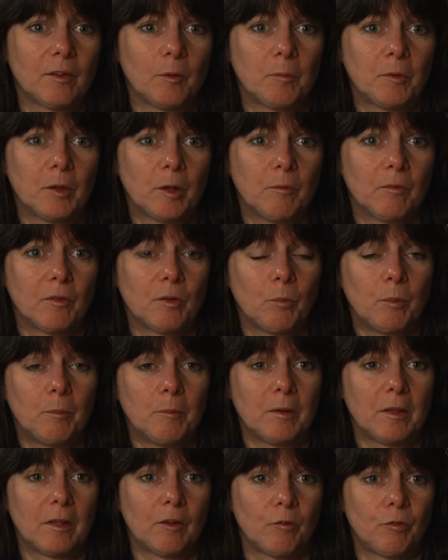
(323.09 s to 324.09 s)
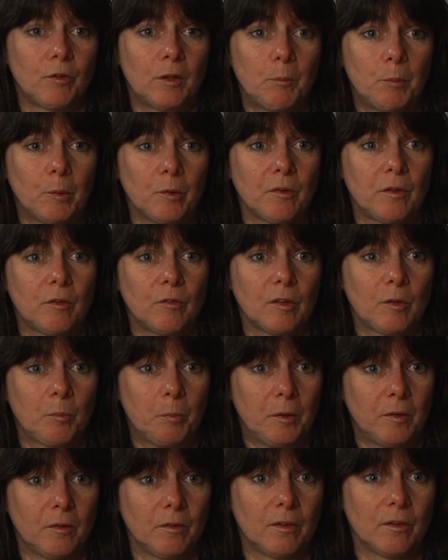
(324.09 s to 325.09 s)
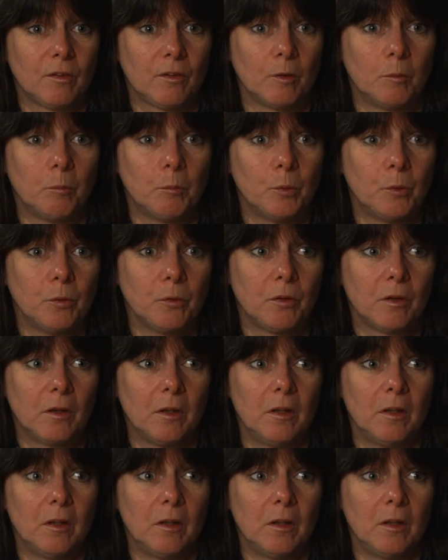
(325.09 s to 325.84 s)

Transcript: Sometimes women have very positive experiences on board.